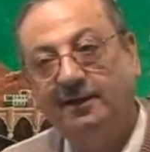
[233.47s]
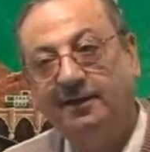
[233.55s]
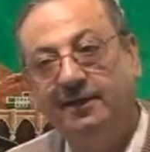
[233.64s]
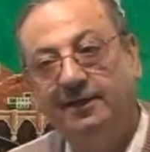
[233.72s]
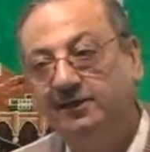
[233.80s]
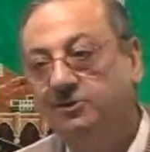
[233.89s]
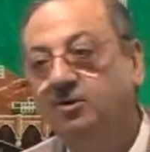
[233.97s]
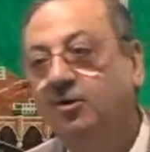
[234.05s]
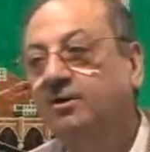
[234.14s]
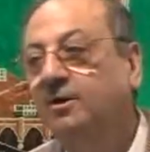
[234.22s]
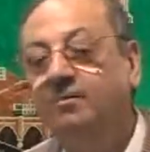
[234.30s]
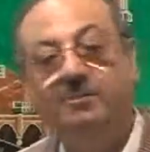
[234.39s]
It is not
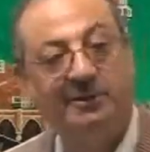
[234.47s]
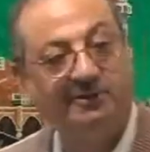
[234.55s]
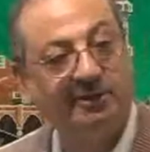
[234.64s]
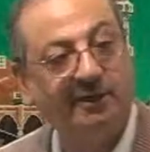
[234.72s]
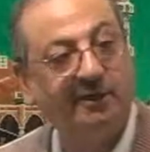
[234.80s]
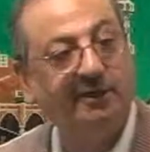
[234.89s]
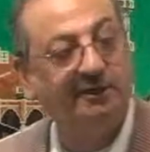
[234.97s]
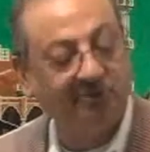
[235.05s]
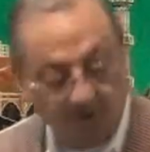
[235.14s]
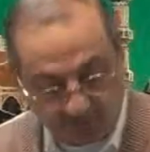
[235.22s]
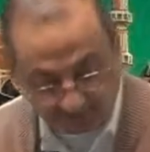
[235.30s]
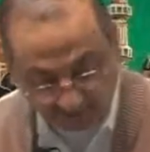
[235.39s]
compulsory. It is
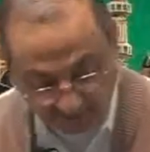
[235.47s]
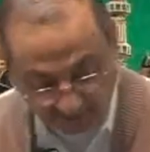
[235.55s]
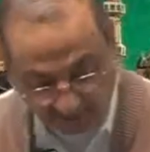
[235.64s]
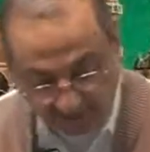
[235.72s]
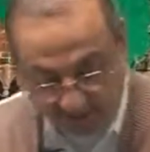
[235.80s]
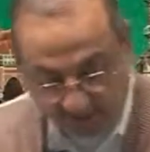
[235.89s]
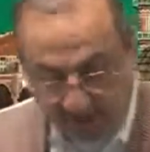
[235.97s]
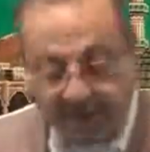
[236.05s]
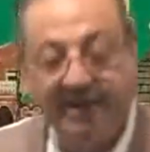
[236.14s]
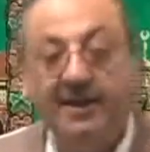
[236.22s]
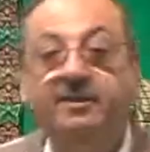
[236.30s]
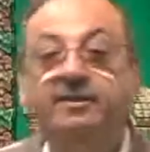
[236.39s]
optional.
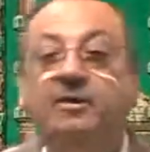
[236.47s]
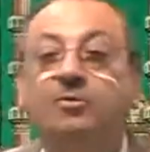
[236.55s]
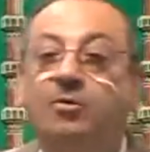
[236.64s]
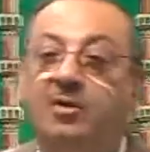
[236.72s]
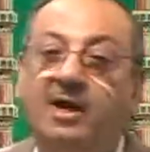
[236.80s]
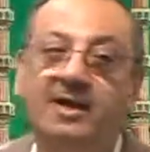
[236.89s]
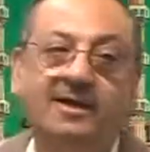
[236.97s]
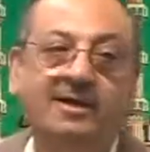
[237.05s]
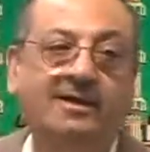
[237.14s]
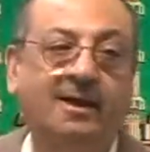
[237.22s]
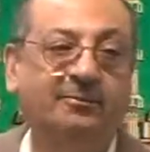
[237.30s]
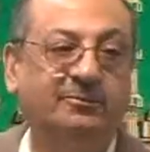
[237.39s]
In the Quran it
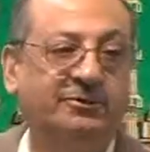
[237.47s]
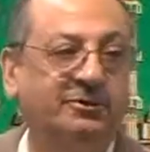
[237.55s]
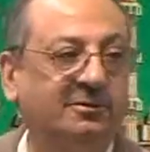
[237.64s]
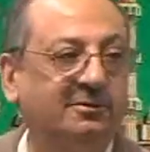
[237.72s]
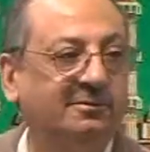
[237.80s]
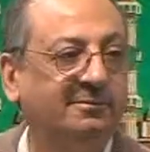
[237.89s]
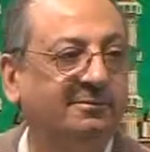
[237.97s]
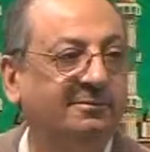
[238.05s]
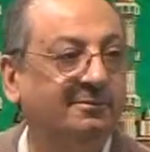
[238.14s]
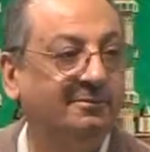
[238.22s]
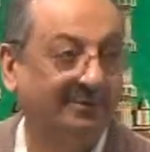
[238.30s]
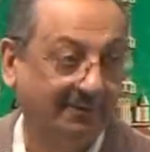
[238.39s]
comes.
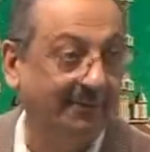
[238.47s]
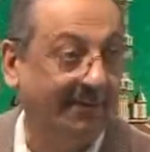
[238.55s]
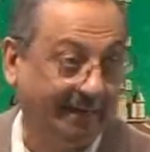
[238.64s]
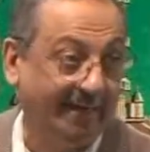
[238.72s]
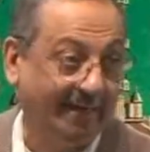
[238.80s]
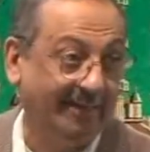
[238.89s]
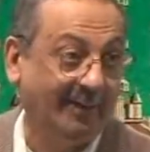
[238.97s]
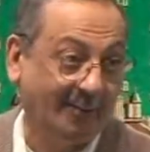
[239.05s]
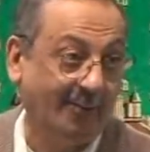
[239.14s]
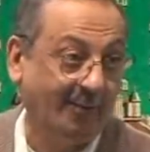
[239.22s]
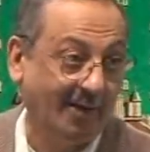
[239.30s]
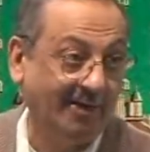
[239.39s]
In the
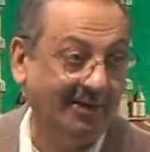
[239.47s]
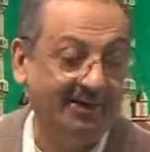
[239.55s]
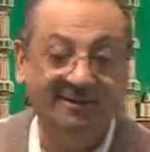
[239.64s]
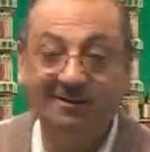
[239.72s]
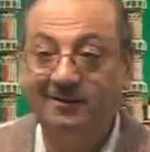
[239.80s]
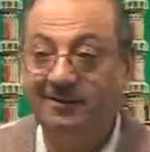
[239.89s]
Quran it